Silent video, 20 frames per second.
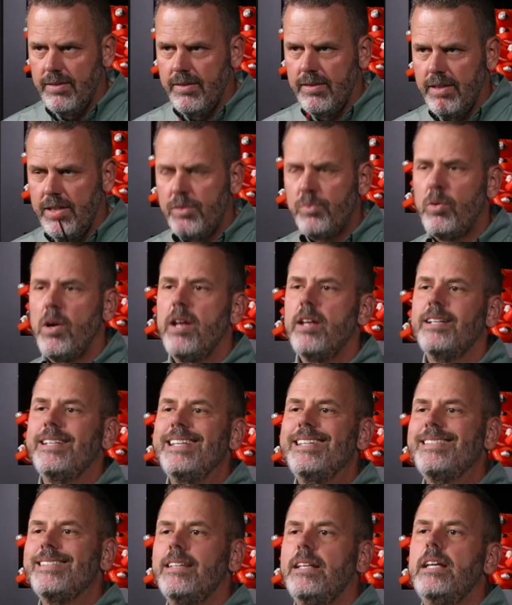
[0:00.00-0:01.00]
This product
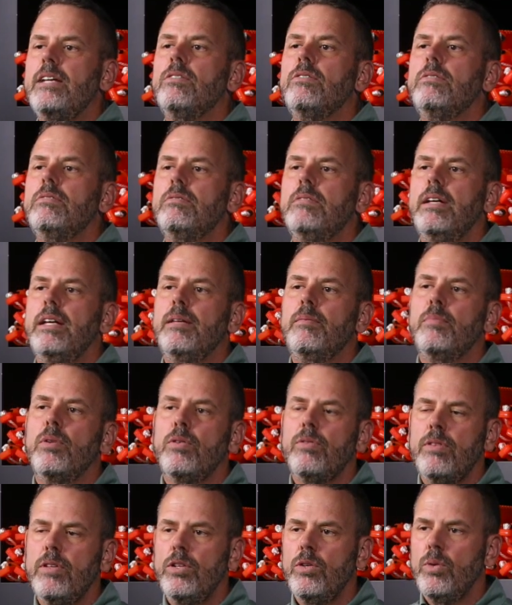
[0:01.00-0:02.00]
is legal in
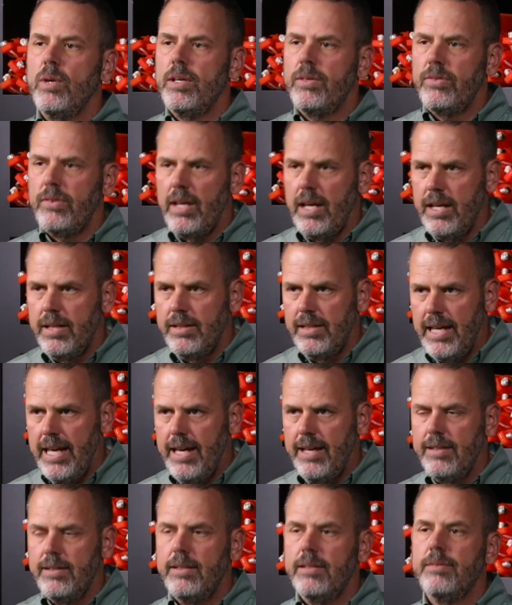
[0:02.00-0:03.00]
both the U.S. and
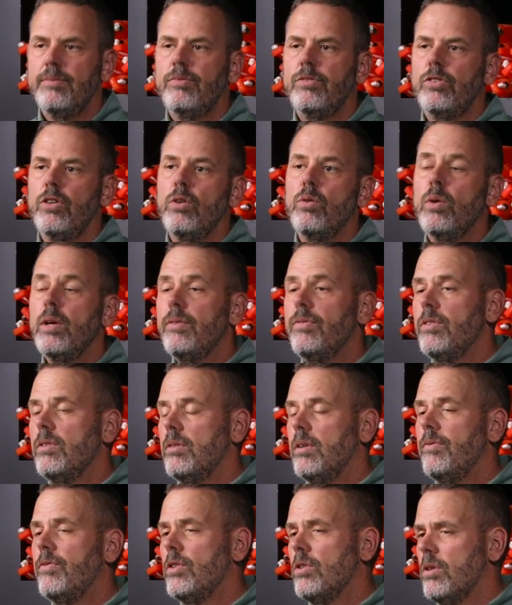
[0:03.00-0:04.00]
Canada. So if
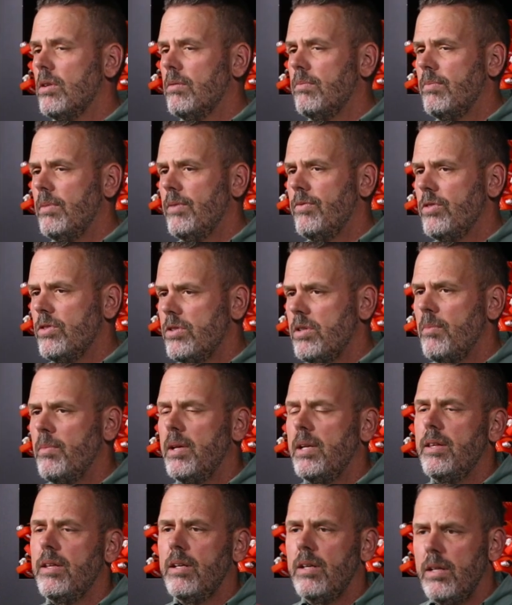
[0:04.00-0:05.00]
you're
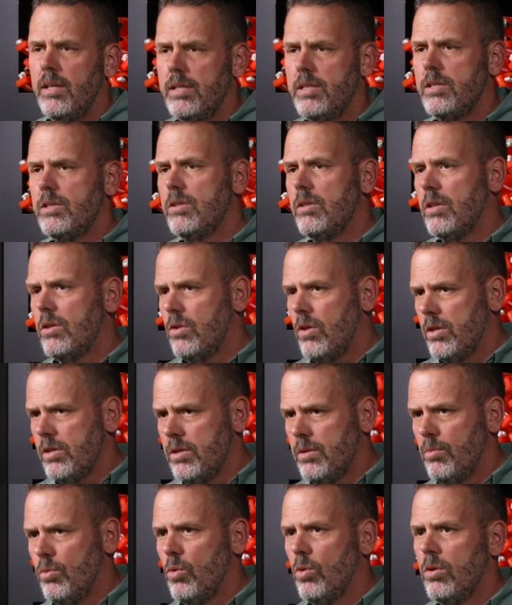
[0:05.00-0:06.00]
somebody that hunts
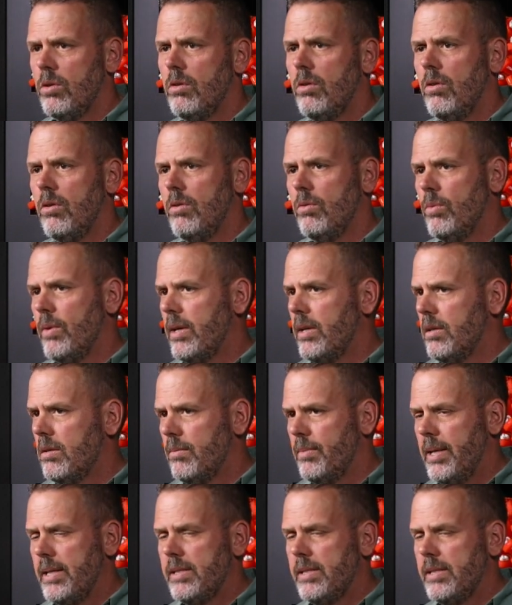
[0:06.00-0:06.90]
across the border on a regular